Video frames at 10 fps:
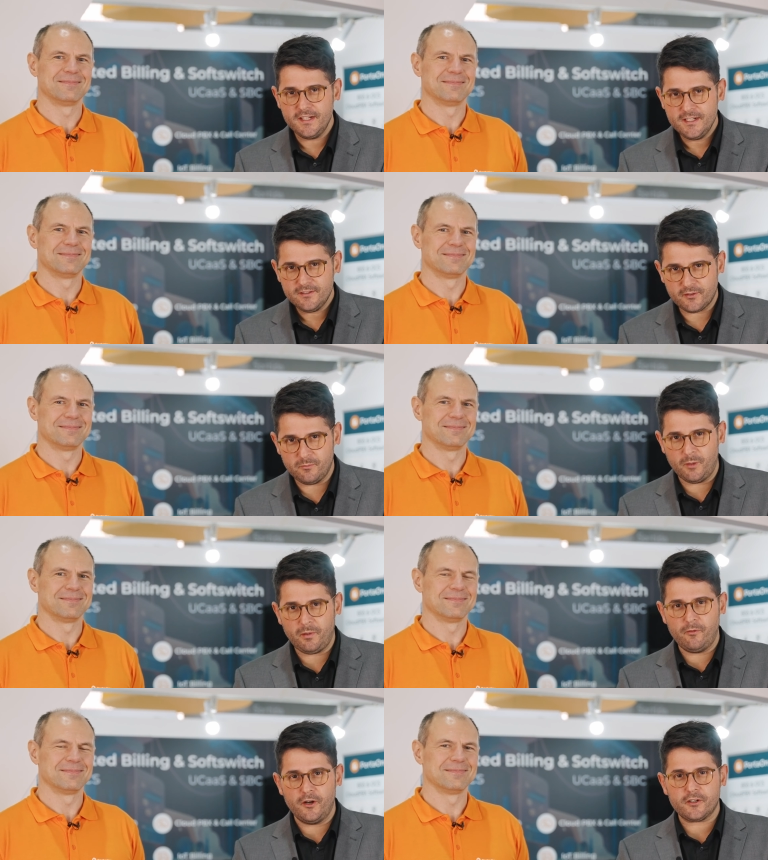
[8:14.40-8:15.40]
Speaker 1: from Mobile
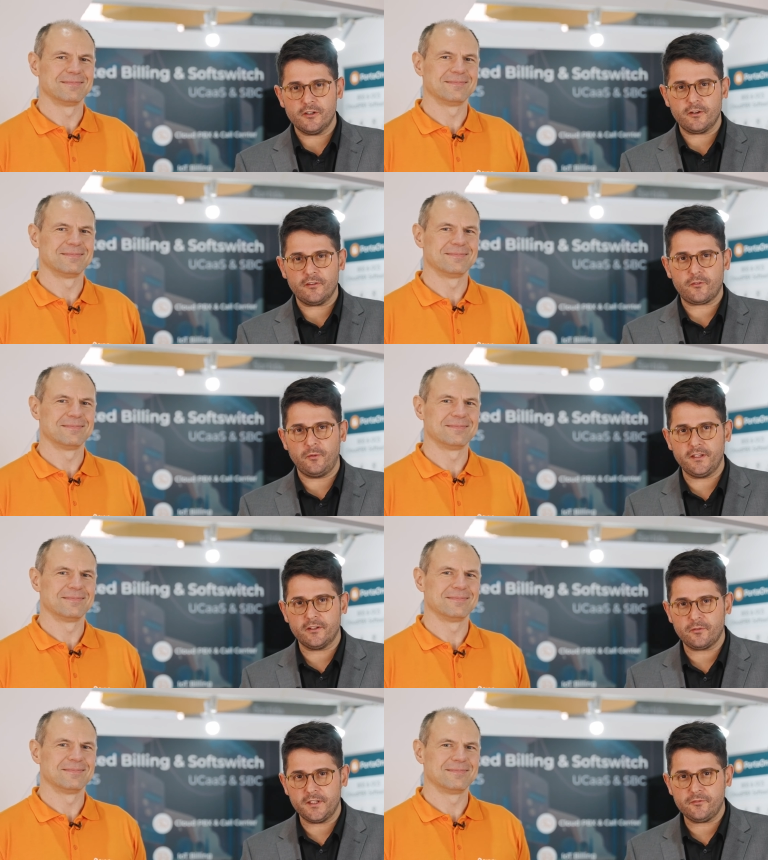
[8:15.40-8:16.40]
World Congress
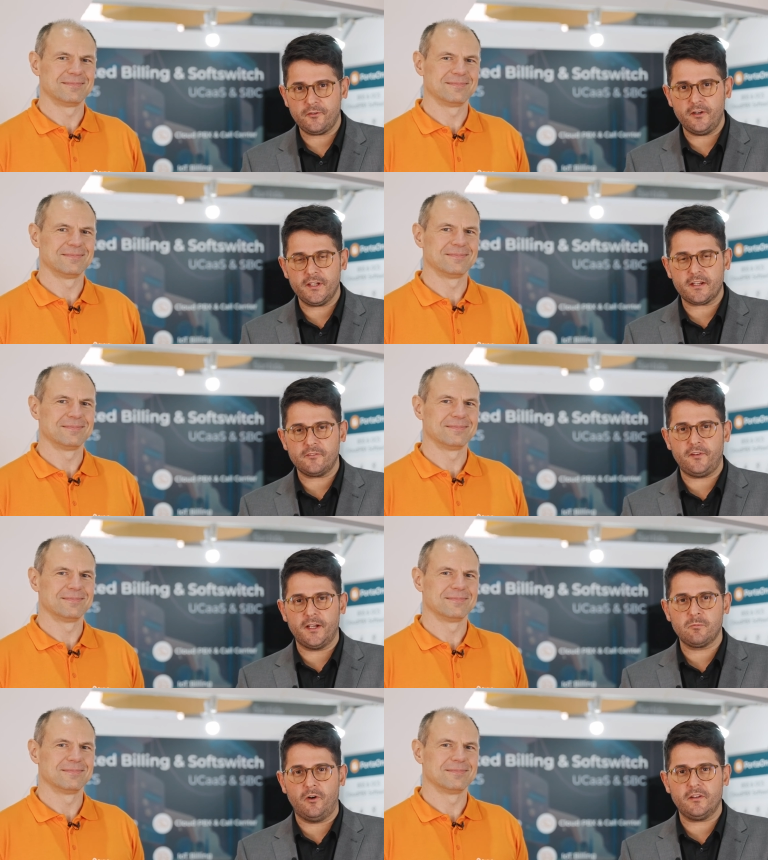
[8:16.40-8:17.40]
2024. You can find
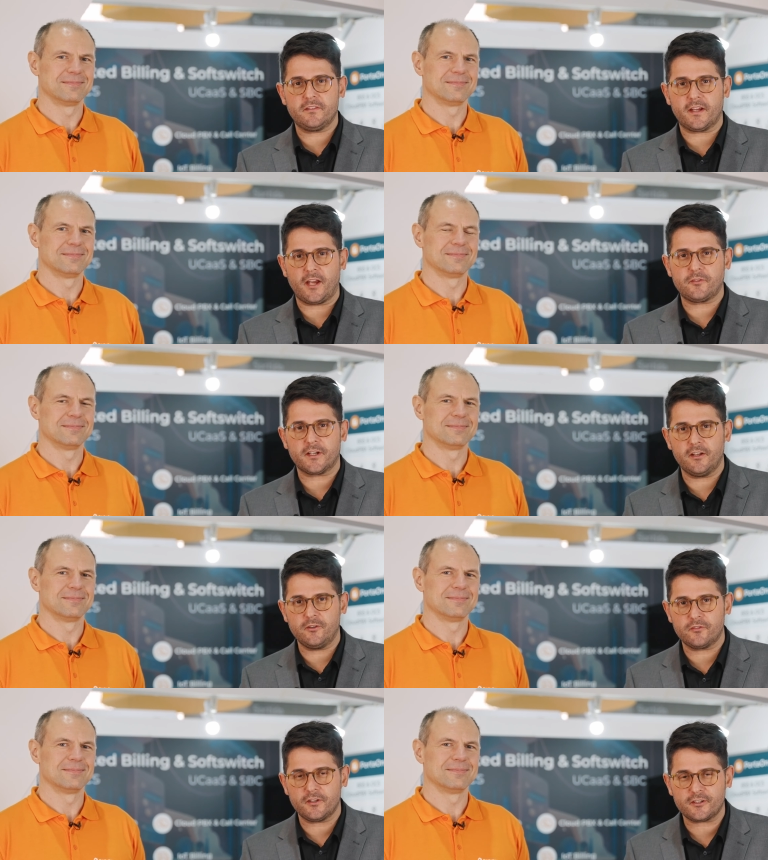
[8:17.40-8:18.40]
more on
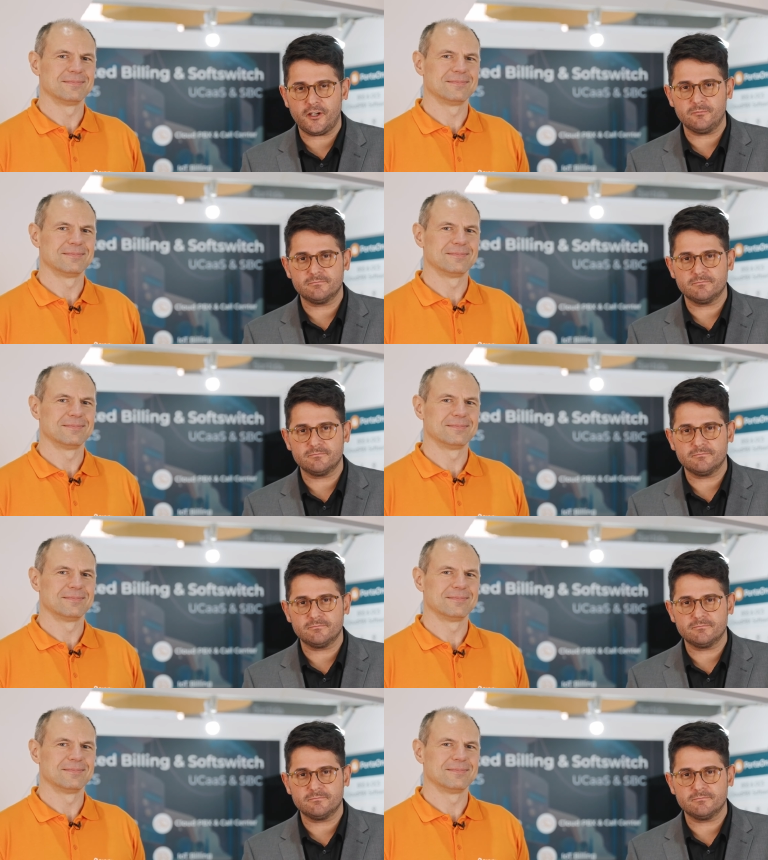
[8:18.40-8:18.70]
TechAfricaNews.com.